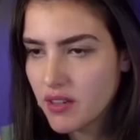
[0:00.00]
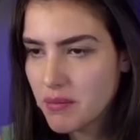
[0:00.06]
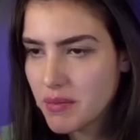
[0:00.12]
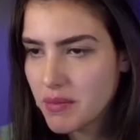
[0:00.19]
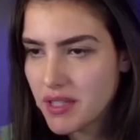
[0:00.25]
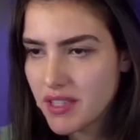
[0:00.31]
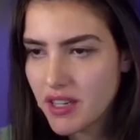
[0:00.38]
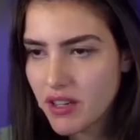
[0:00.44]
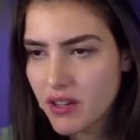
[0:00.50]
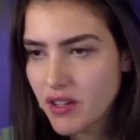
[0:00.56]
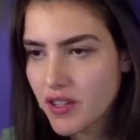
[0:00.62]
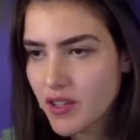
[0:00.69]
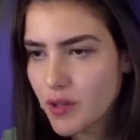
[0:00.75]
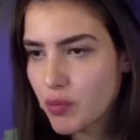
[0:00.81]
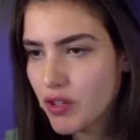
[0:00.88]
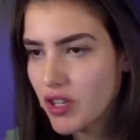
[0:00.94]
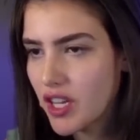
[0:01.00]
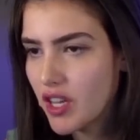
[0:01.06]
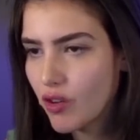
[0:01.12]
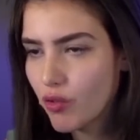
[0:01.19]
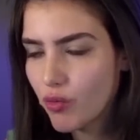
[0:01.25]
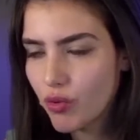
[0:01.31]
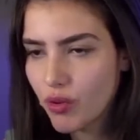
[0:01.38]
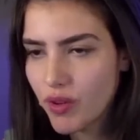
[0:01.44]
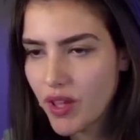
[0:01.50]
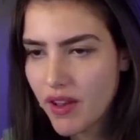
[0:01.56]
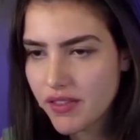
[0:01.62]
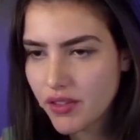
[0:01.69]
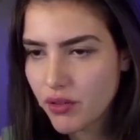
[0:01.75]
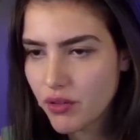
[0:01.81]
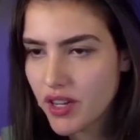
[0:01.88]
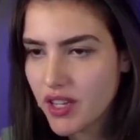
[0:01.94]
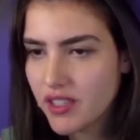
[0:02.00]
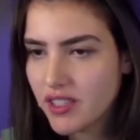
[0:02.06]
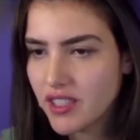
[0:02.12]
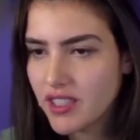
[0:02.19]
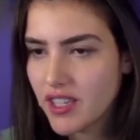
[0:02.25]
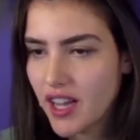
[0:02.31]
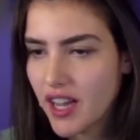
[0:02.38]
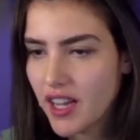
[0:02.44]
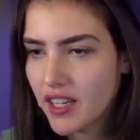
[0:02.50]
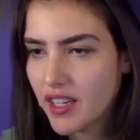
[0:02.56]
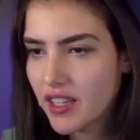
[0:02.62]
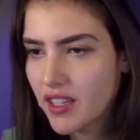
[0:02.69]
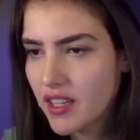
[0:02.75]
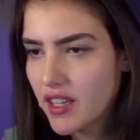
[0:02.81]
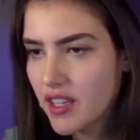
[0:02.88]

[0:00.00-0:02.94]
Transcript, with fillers: Material is pretty equal. We have a crazy attack.